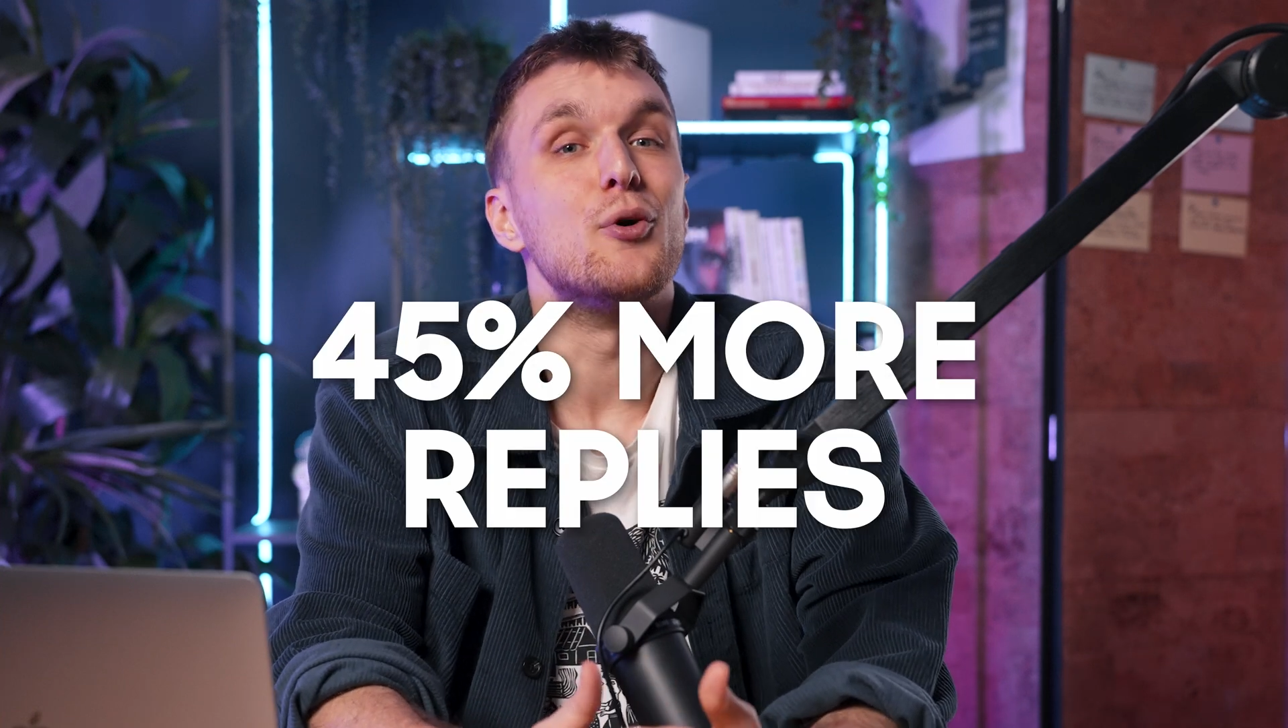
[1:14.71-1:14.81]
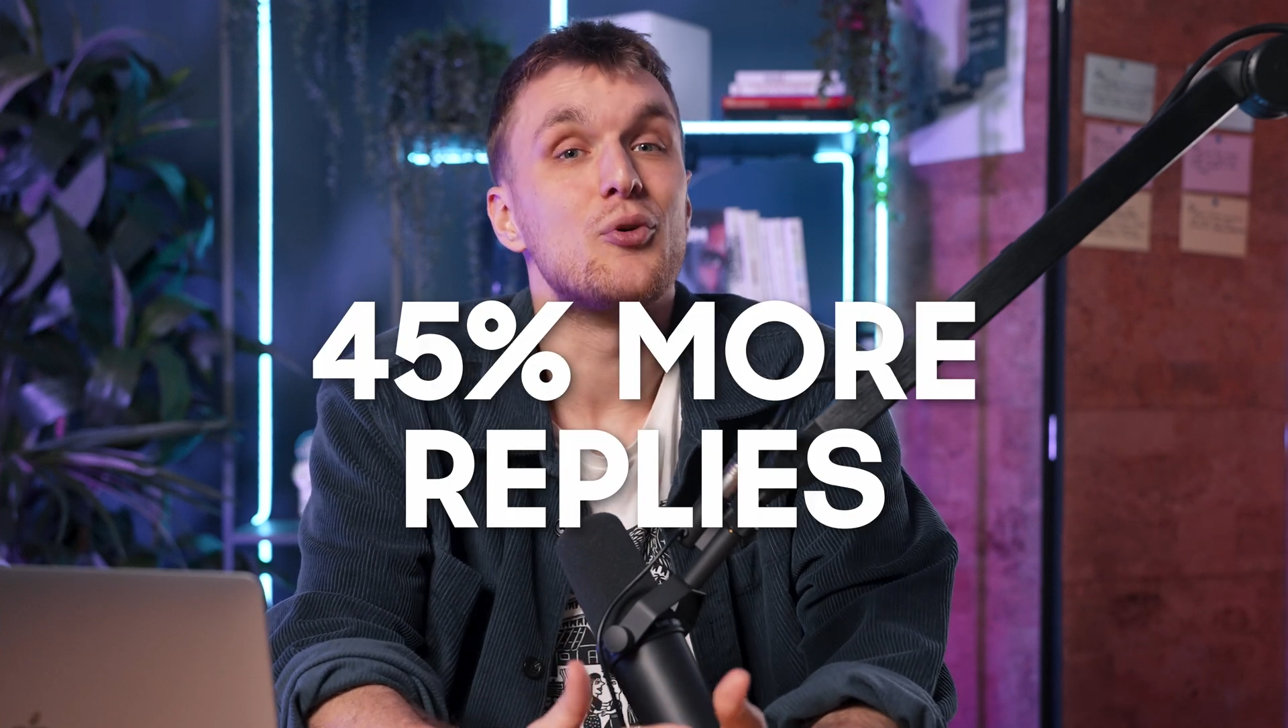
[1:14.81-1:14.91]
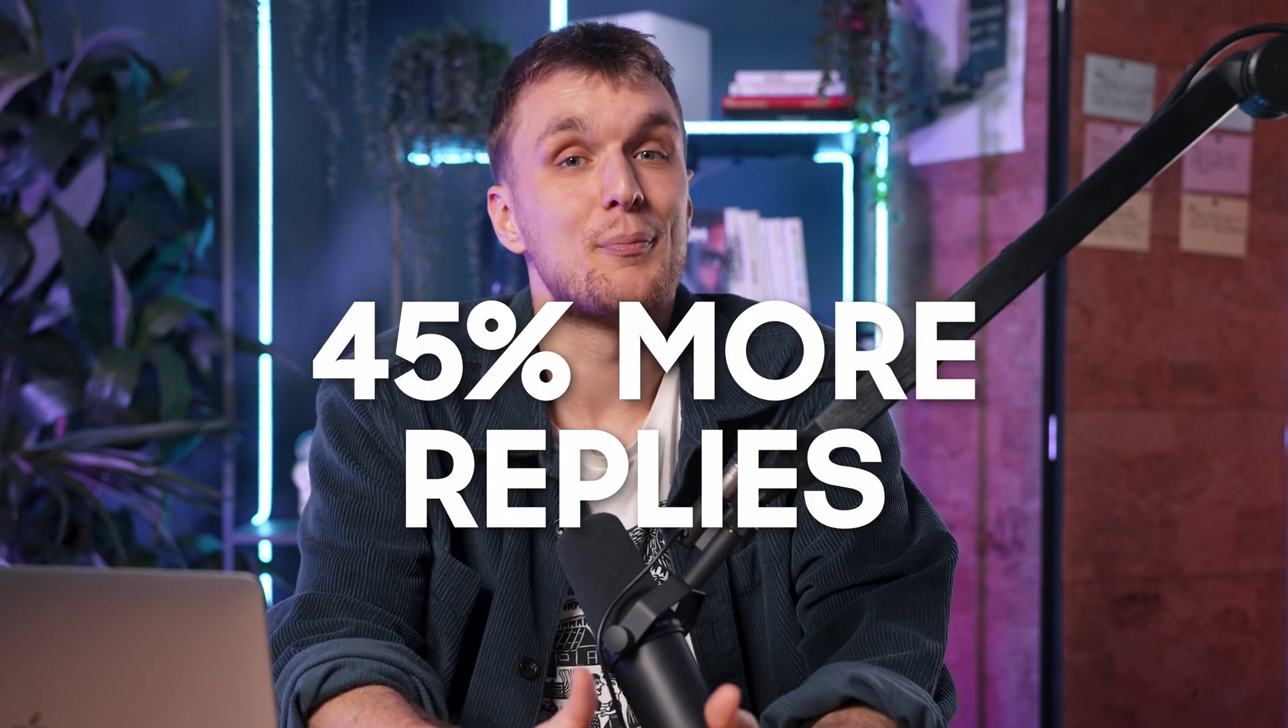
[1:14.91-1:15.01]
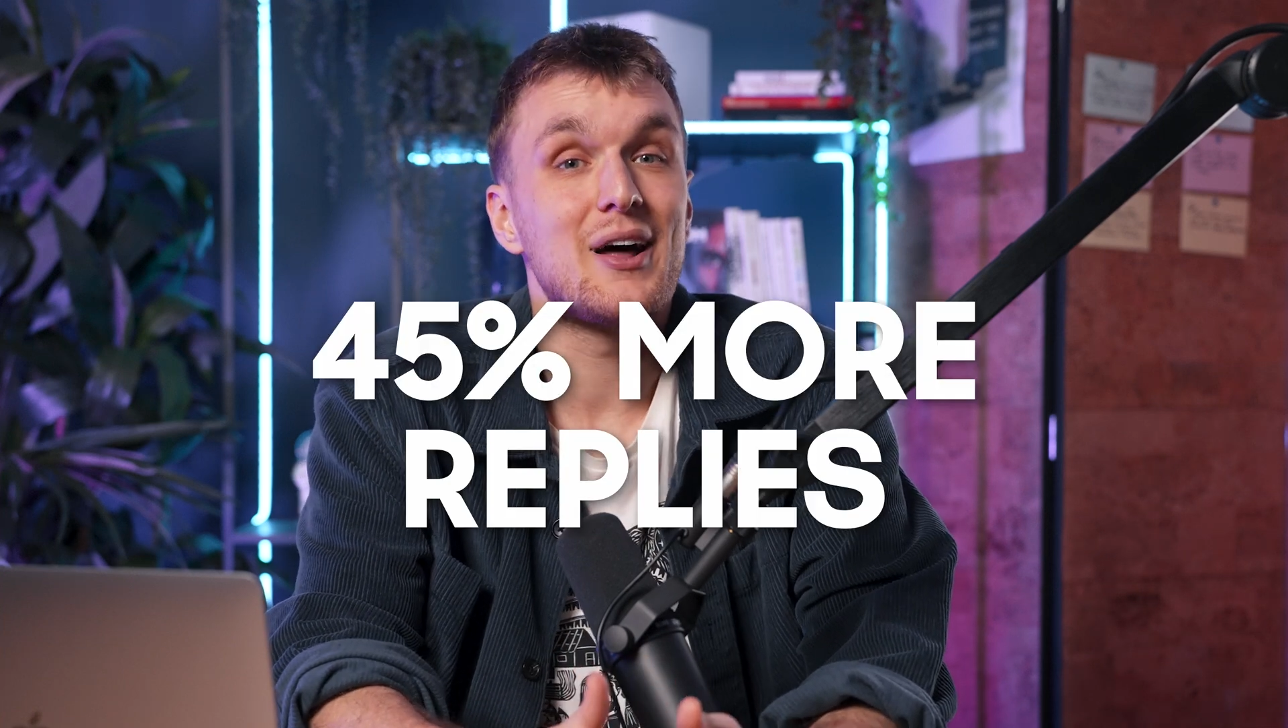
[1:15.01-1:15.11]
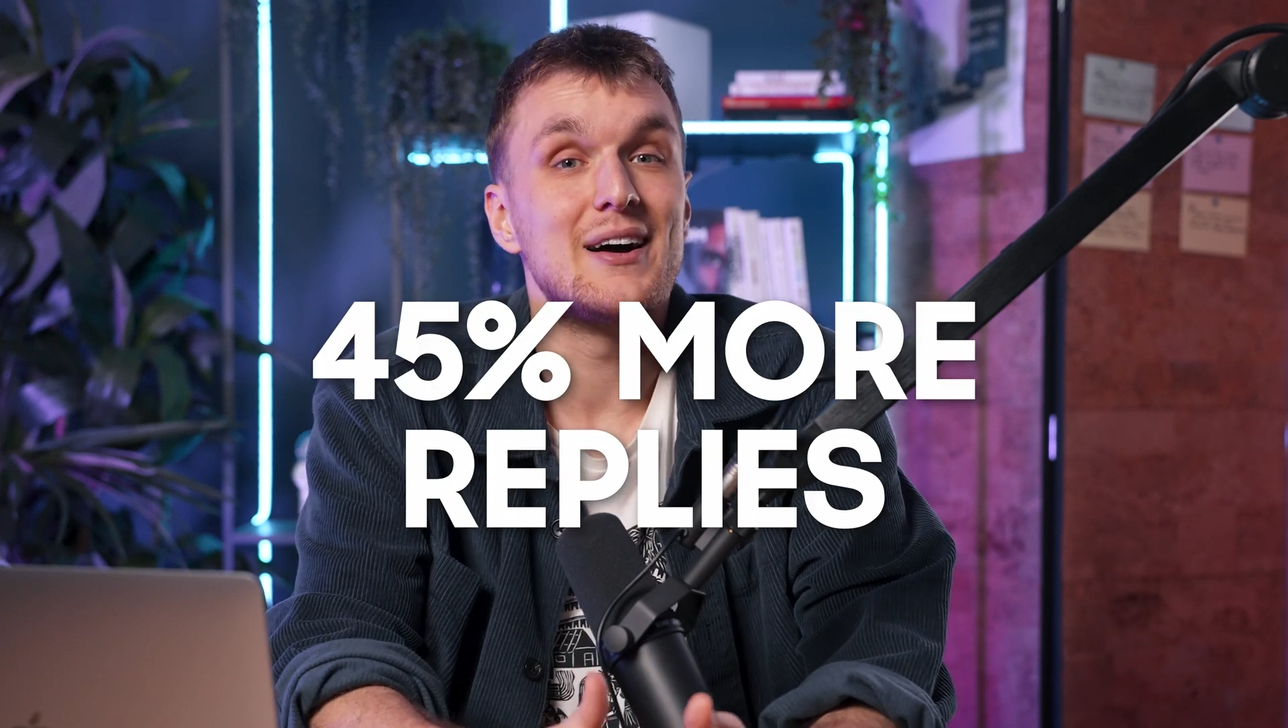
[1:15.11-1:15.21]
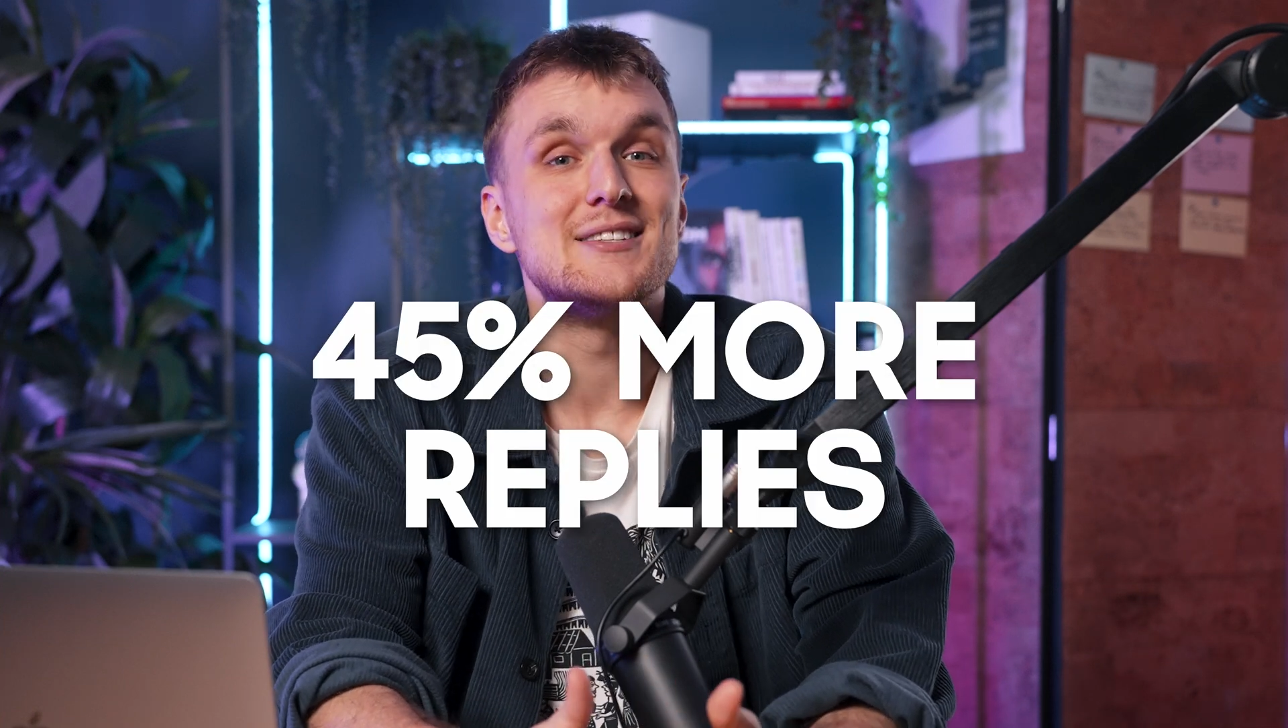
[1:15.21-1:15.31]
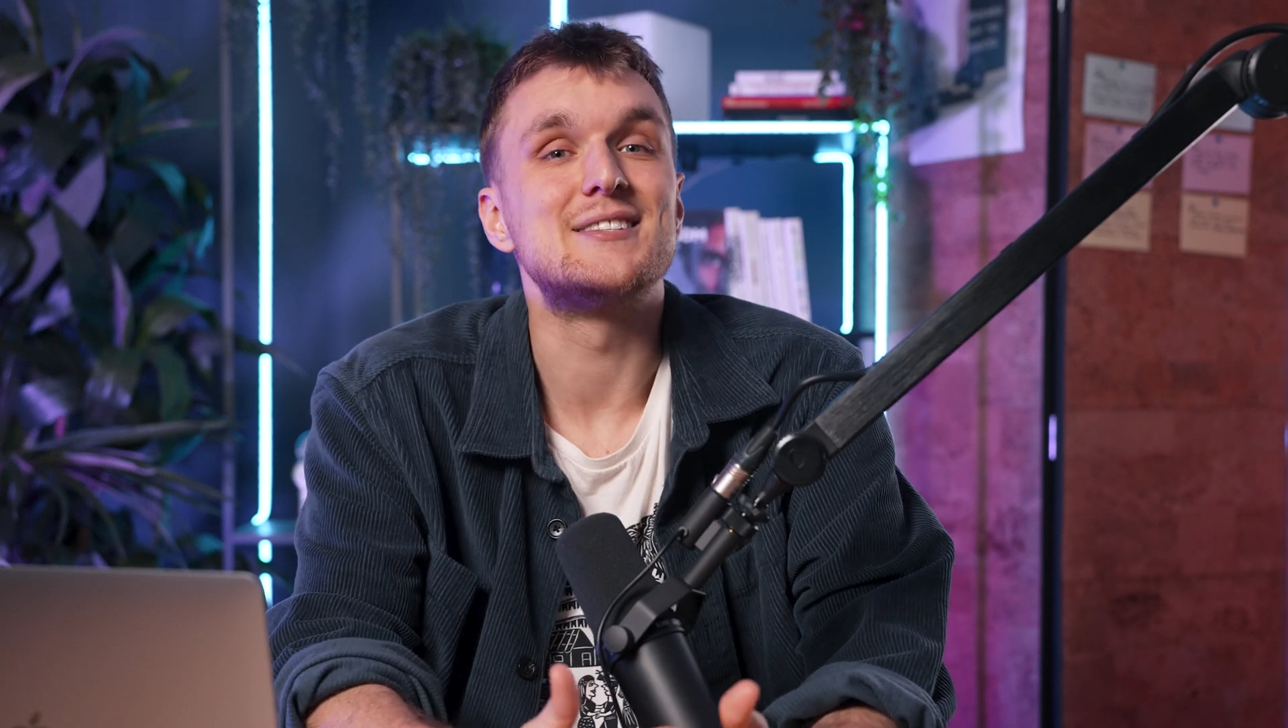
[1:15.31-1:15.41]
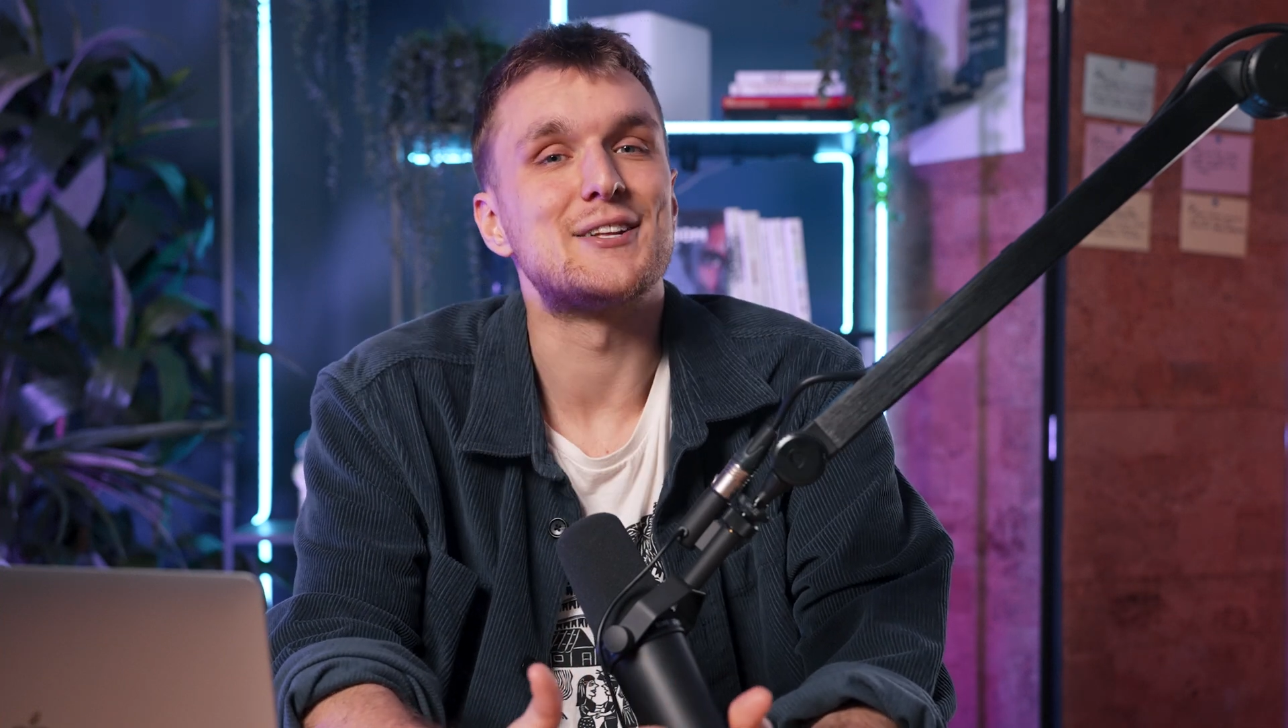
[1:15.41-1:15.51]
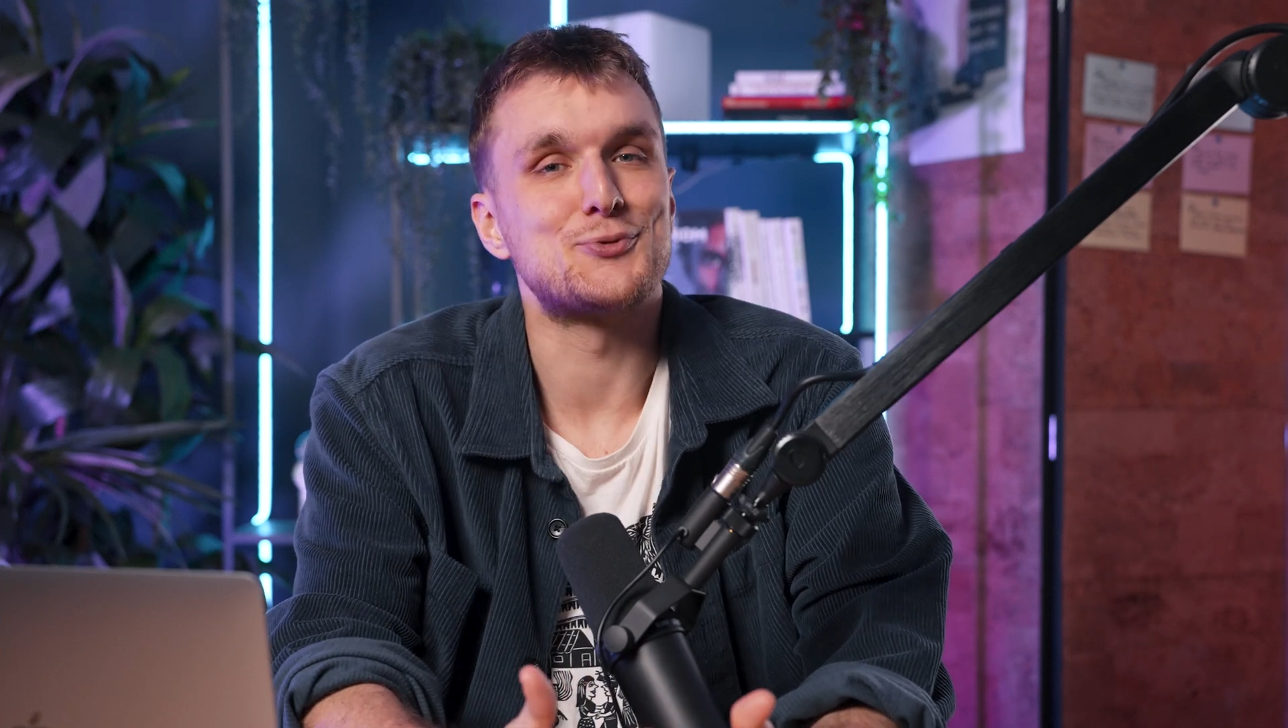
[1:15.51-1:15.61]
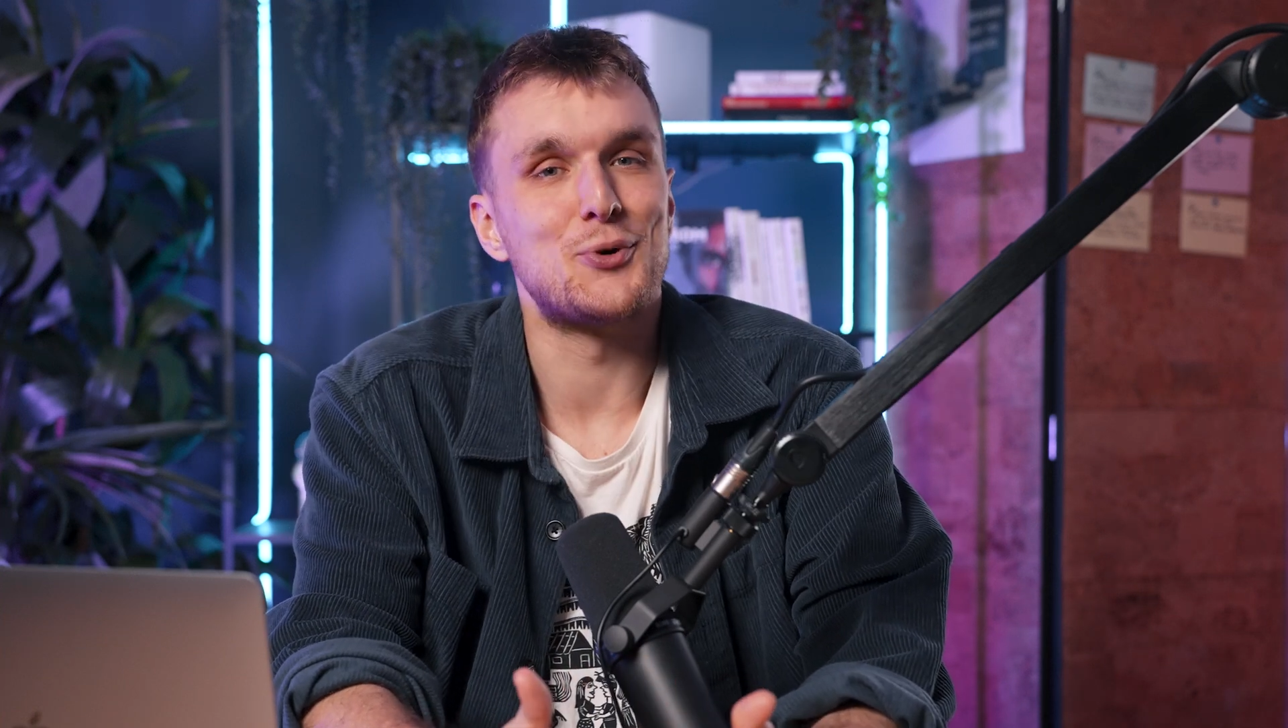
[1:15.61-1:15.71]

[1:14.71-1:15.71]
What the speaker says: more replies, that's